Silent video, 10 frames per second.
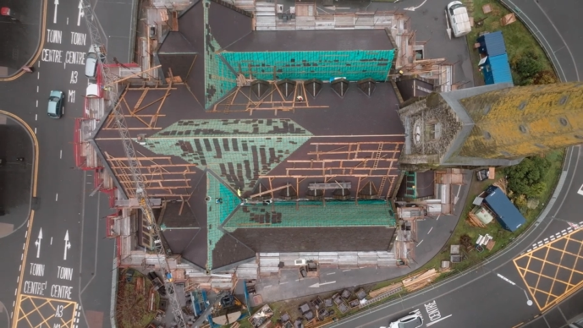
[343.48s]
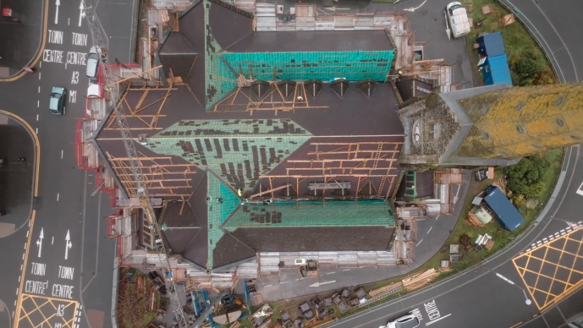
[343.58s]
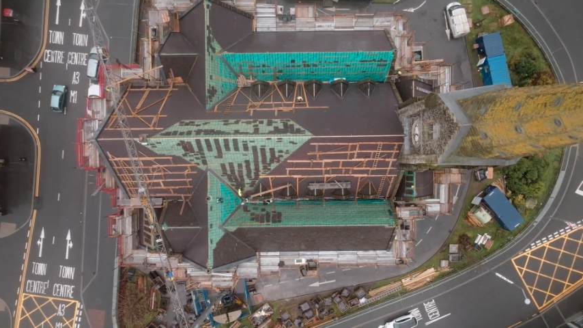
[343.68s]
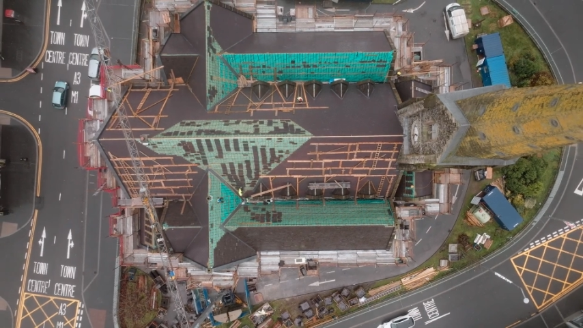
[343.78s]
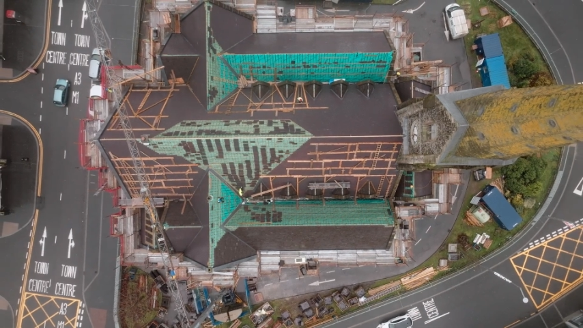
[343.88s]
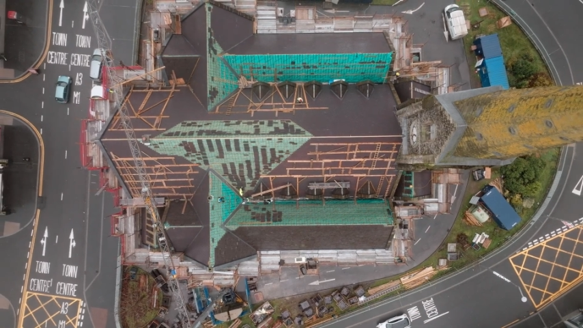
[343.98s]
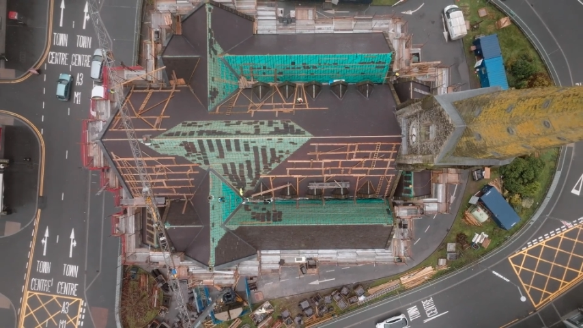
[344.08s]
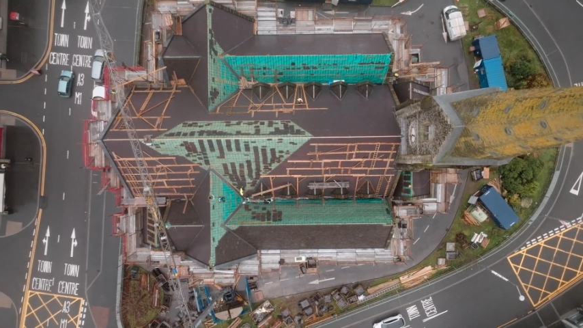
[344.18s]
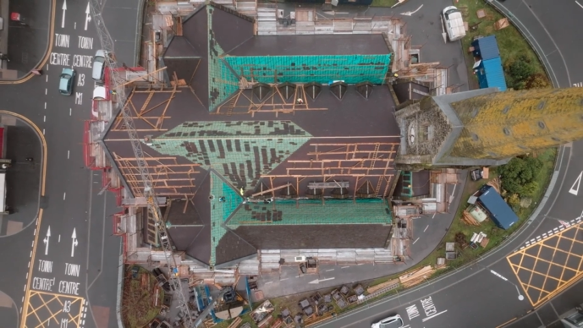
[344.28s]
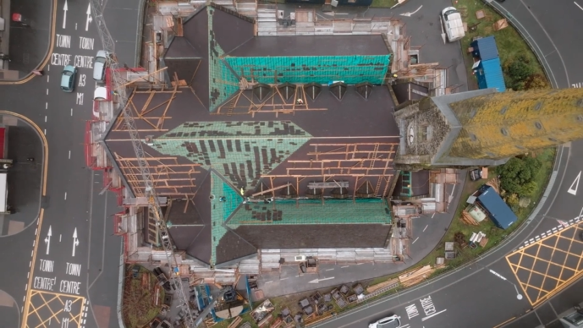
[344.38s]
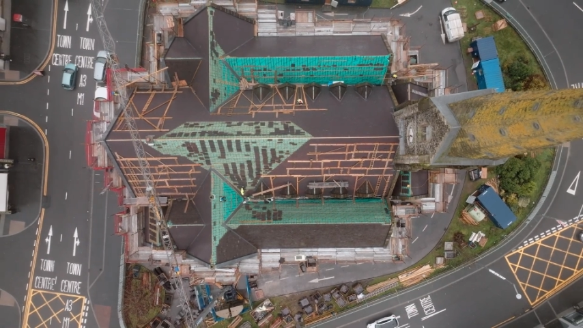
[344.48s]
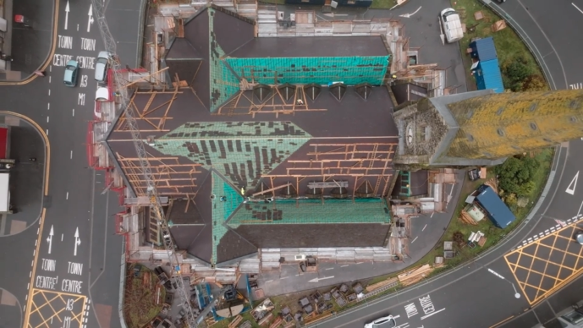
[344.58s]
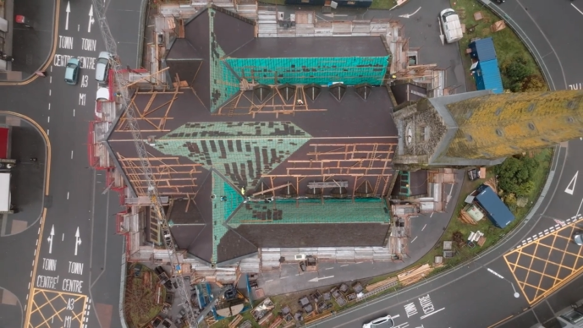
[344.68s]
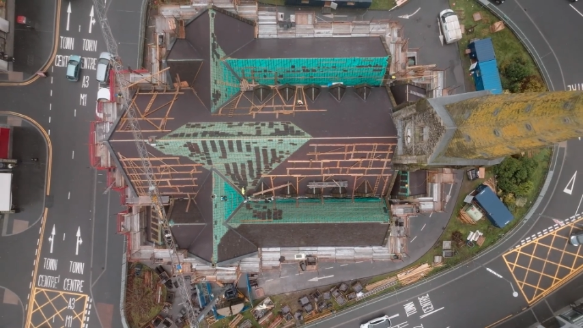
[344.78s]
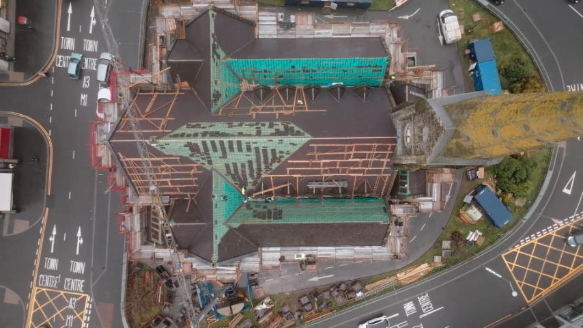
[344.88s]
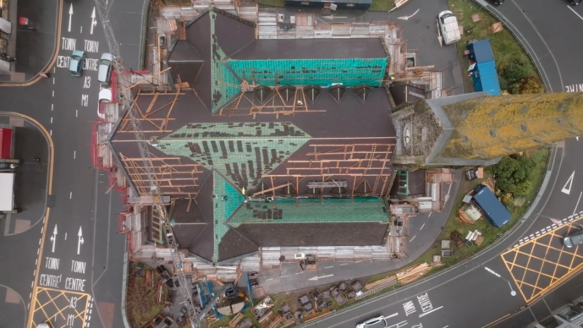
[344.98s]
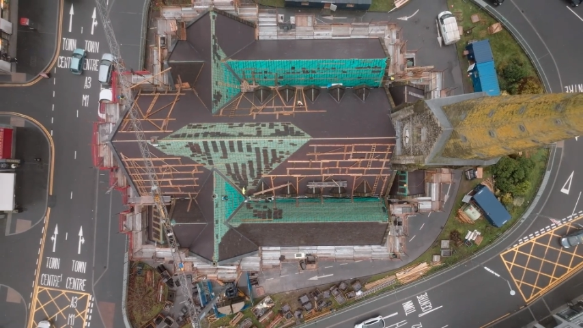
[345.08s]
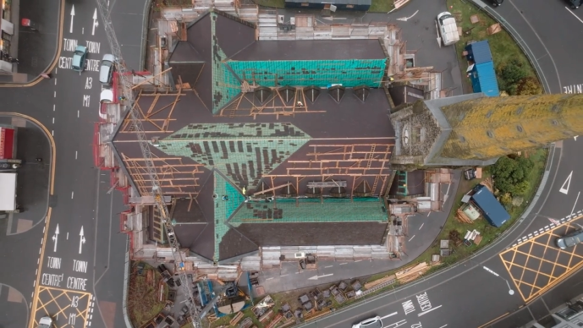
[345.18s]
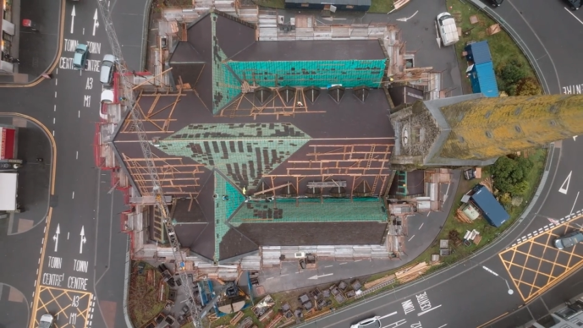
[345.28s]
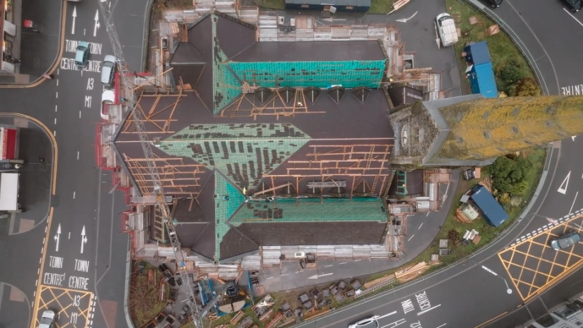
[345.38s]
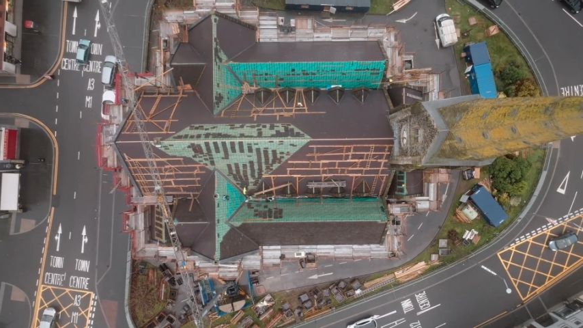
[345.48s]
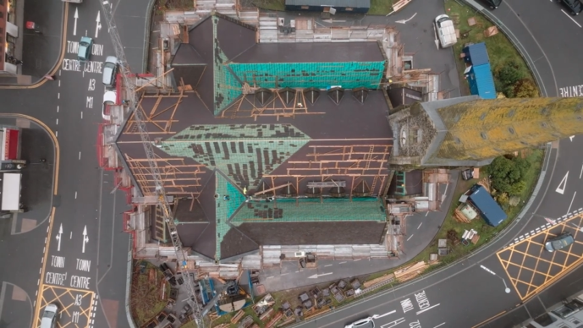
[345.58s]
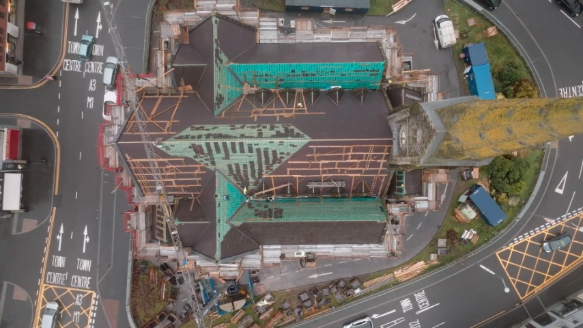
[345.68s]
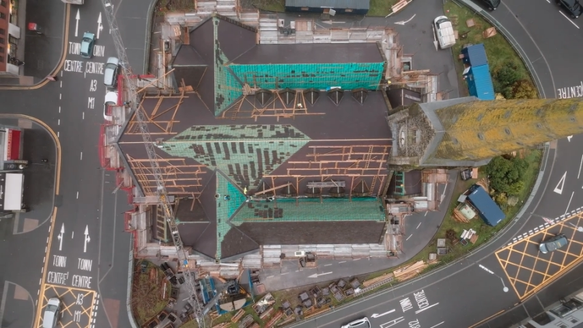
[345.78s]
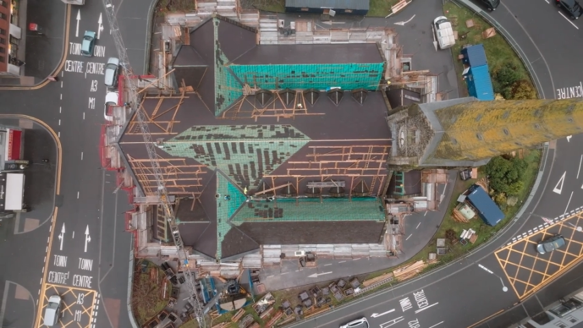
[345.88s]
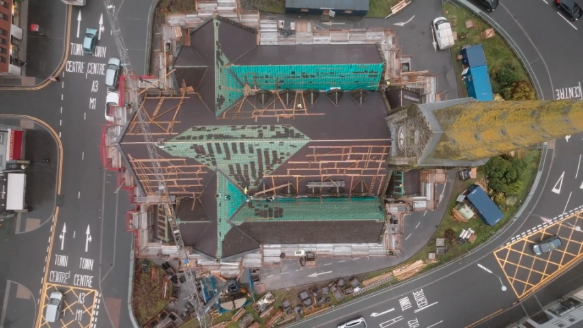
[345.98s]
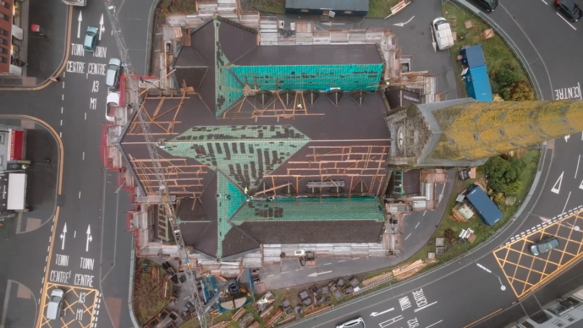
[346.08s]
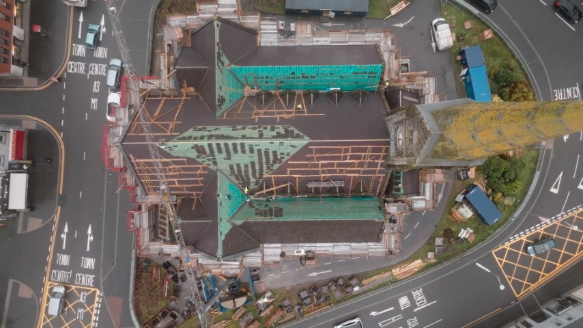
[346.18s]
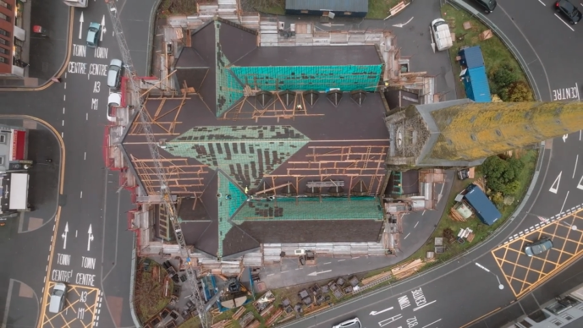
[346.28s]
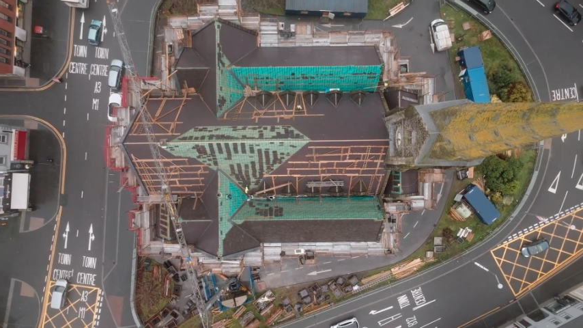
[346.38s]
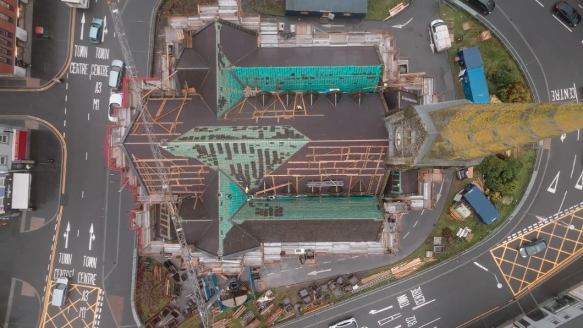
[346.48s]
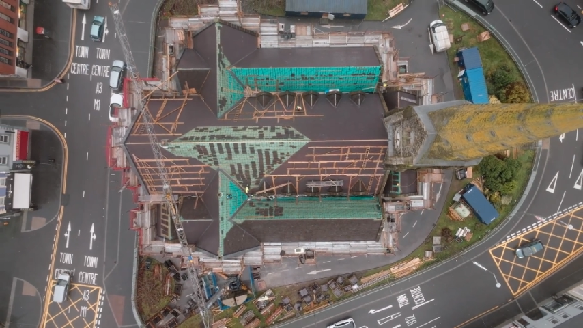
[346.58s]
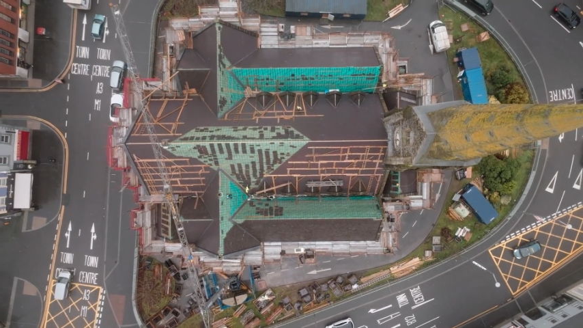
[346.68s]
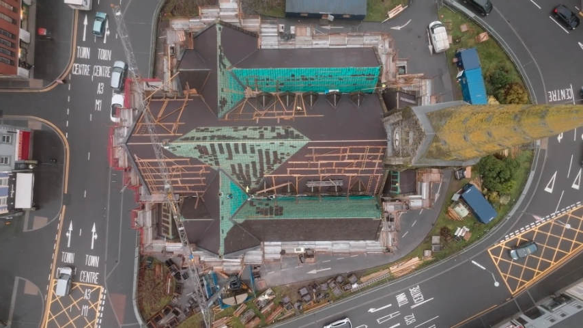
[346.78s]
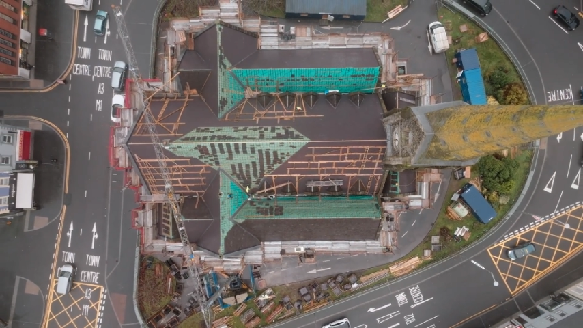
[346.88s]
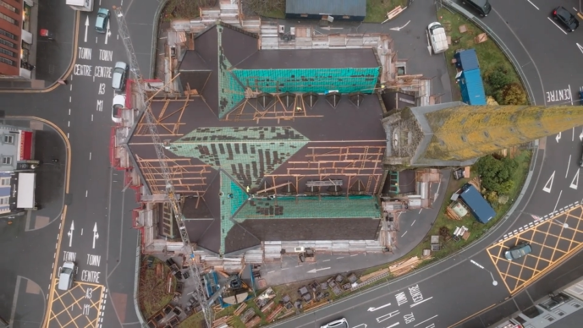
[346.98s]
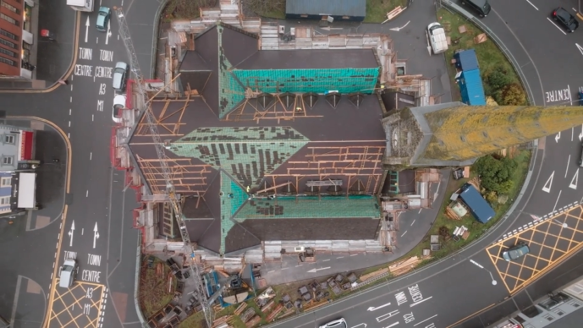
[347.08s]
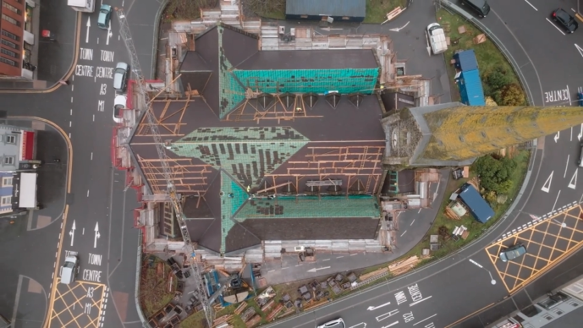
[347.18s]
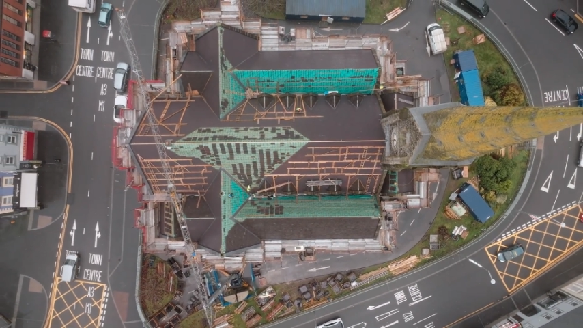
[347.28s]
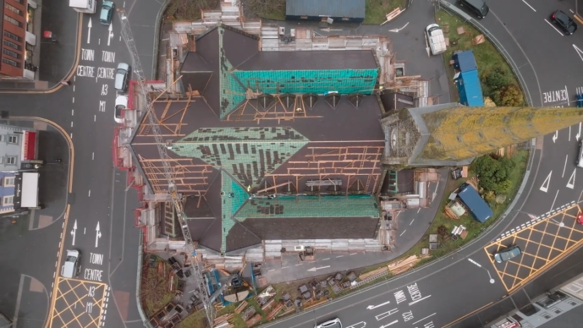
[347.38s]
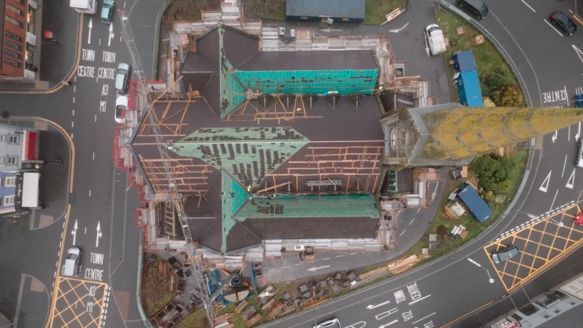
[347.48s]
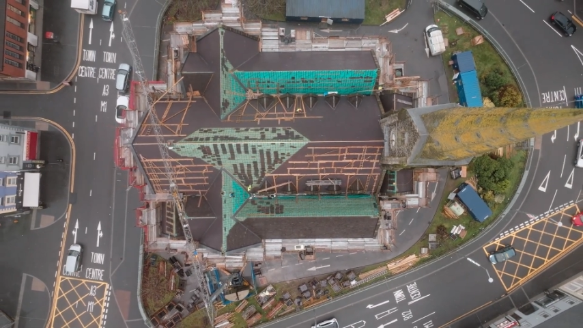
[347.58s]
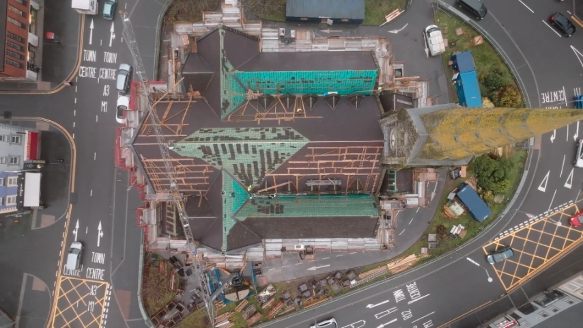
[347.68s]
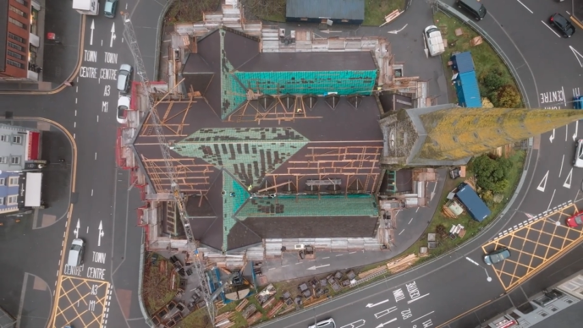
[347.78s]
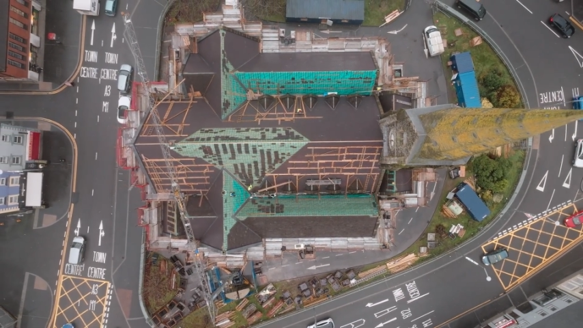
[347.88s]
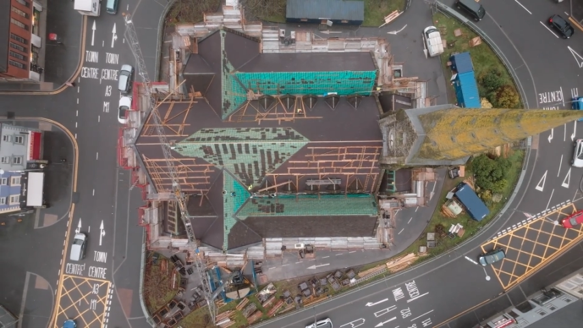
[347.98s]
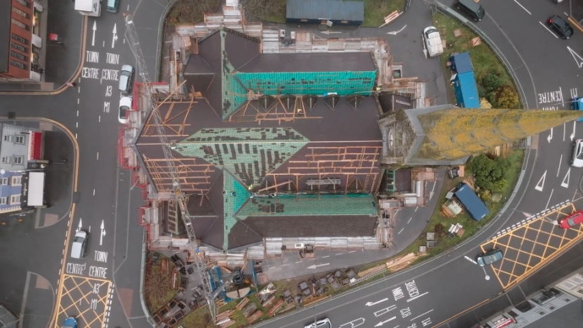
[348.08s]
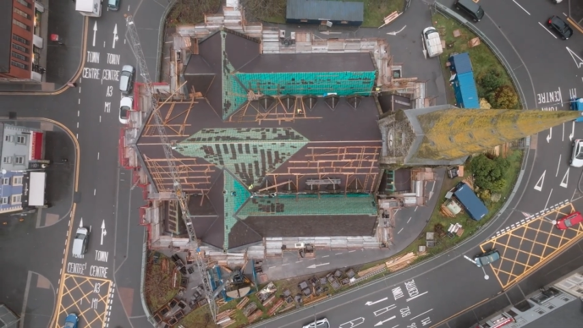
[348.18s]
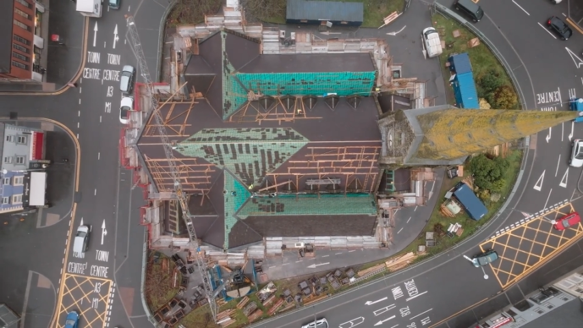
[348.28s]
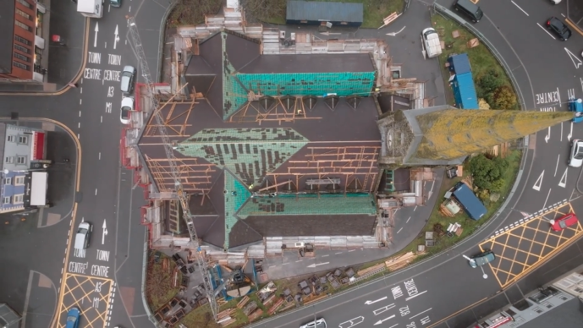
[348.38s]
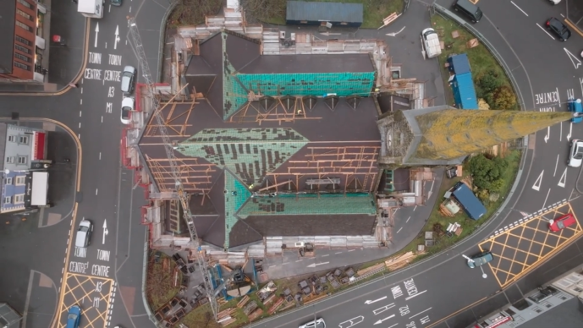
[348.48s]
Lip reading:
(no speaker visible)